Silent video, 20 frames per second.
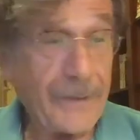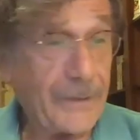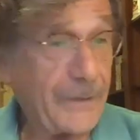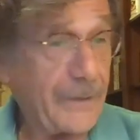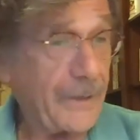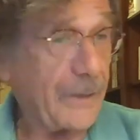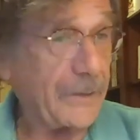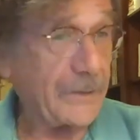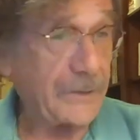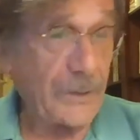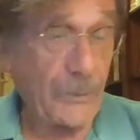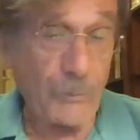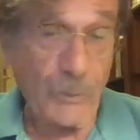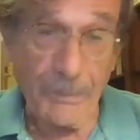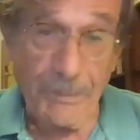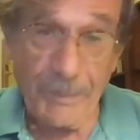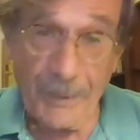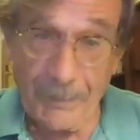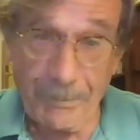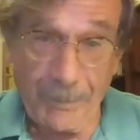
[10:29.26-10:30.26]
there
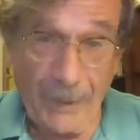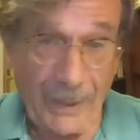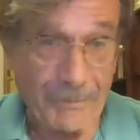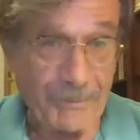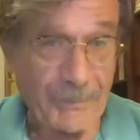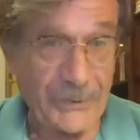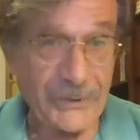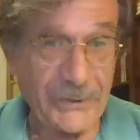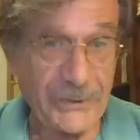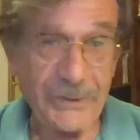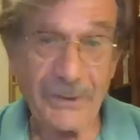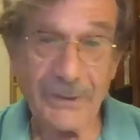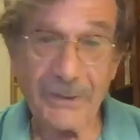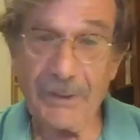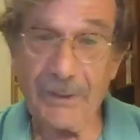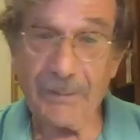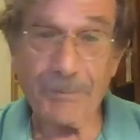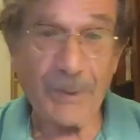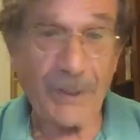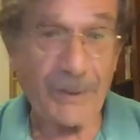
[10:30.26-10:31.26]
will be papers, and there
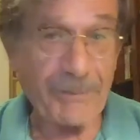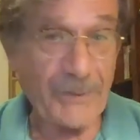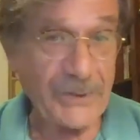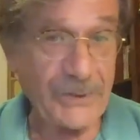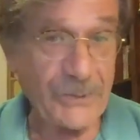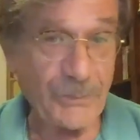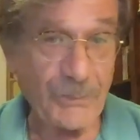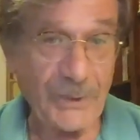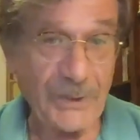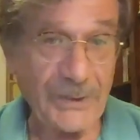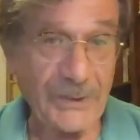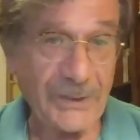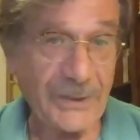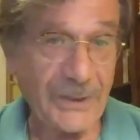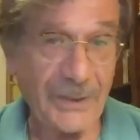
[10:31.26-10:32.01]
are papers with